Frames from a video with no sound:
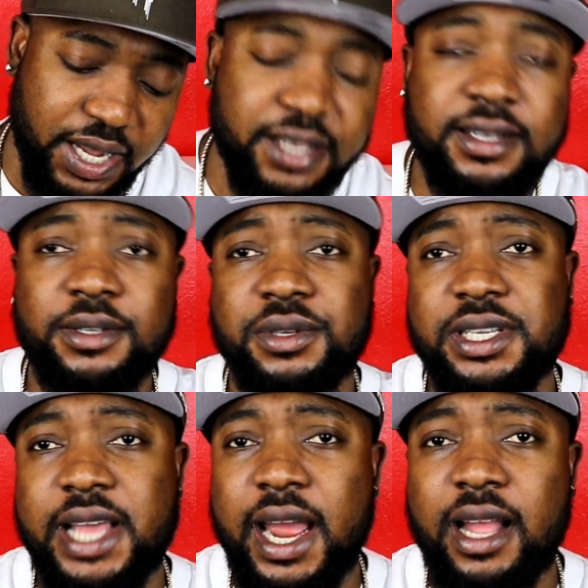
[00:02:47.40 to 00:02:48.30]
easy to
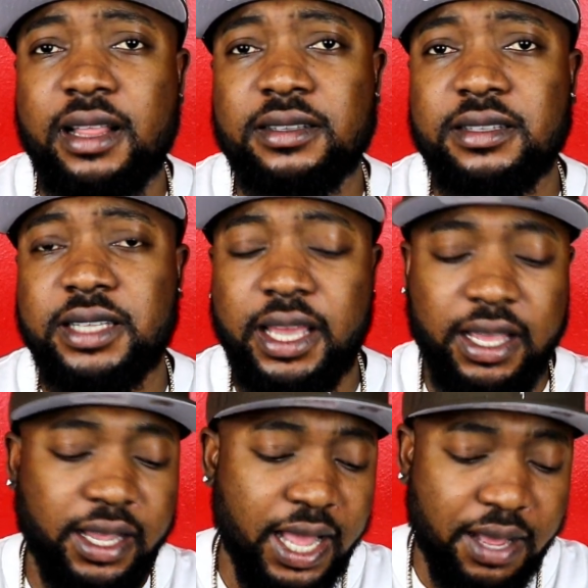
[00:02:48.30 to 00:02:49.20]
style.
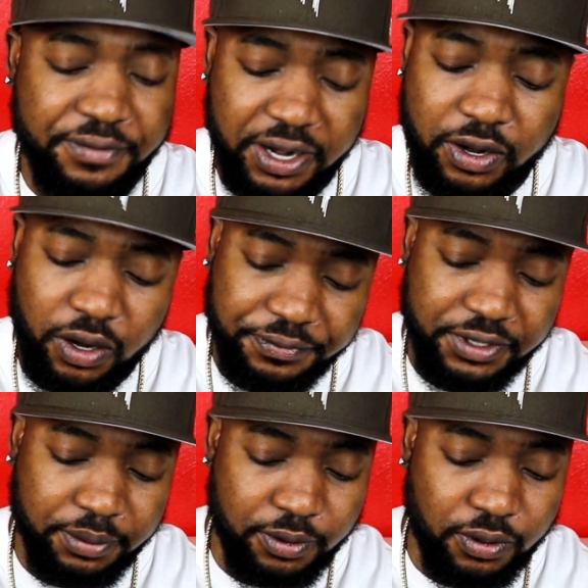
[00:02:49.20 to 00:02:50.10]
They are very
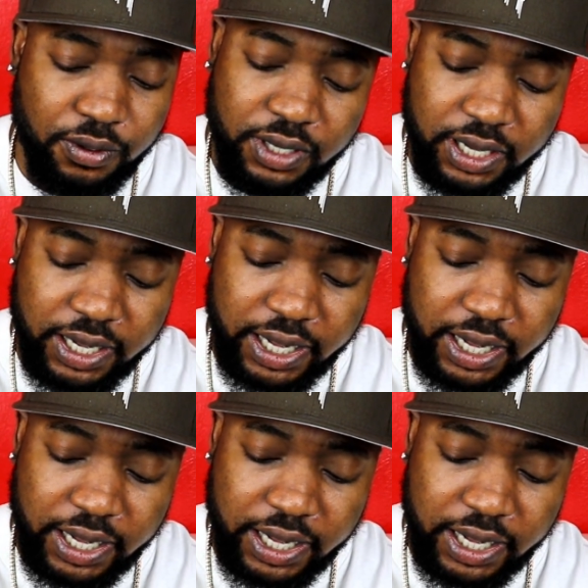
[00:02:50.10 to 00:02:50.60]
comfortable,